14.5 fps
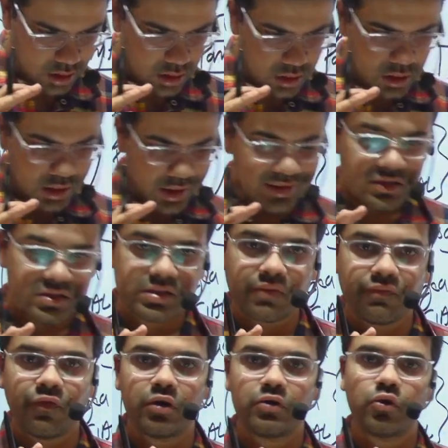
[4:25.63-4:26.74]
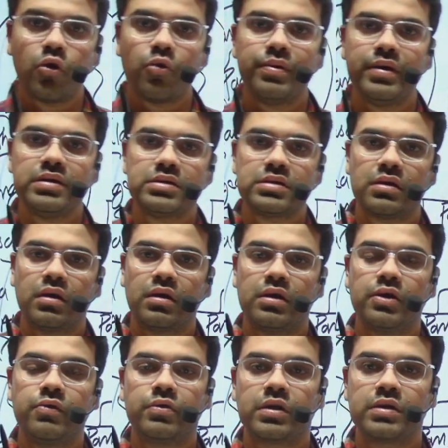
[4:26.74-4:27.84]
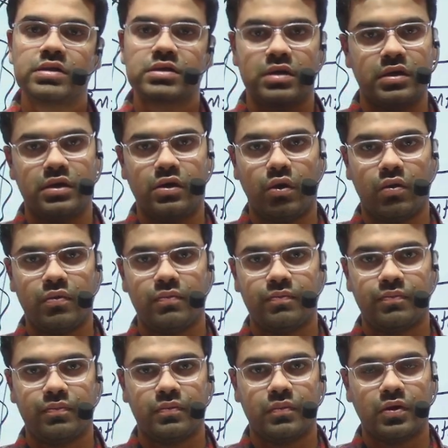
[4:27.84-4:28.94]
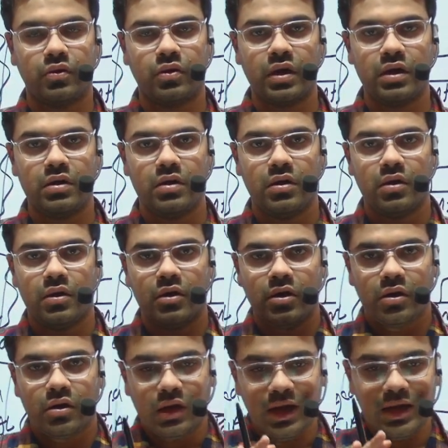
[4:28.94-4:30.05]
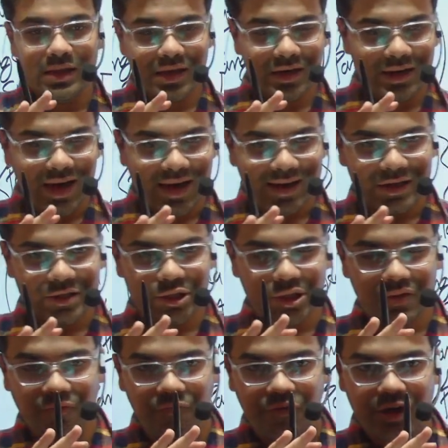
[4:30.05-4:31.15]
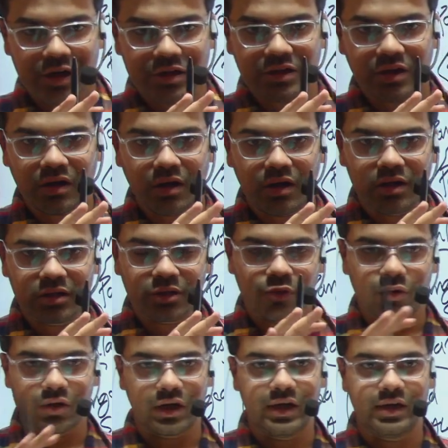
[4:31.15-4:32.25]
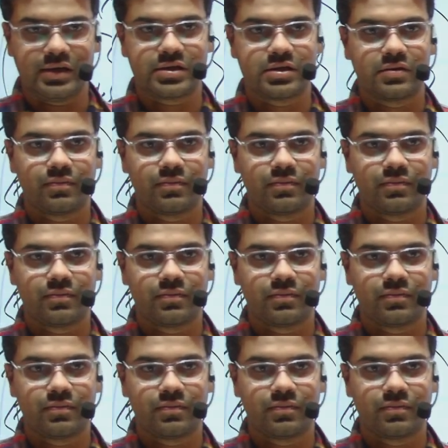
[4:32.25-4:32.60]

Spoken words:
It somewhat obeys Newton's third law. Okay, in the direction where the earth rotates.